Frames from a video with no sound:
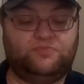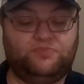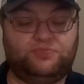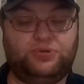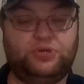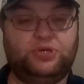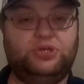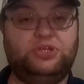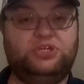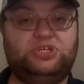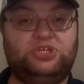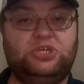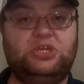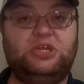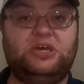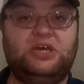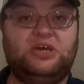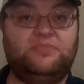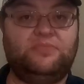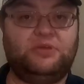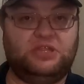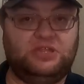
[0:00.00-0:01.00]
push it
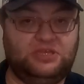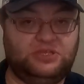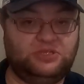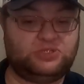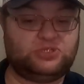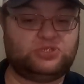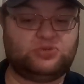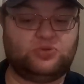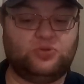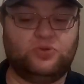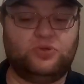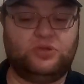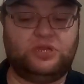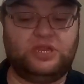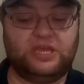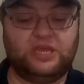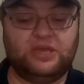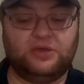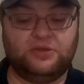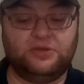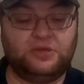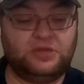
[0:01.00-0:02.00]
up and then screw it
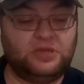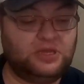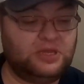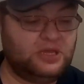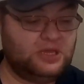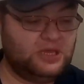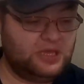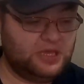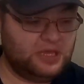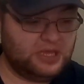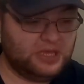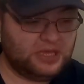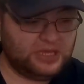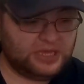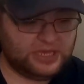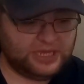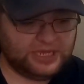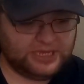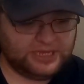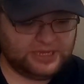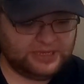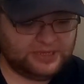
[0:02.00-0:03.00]
down.
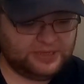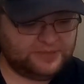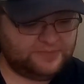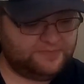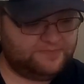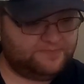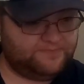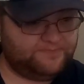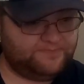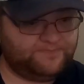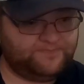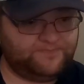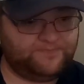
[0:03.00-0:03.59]
I've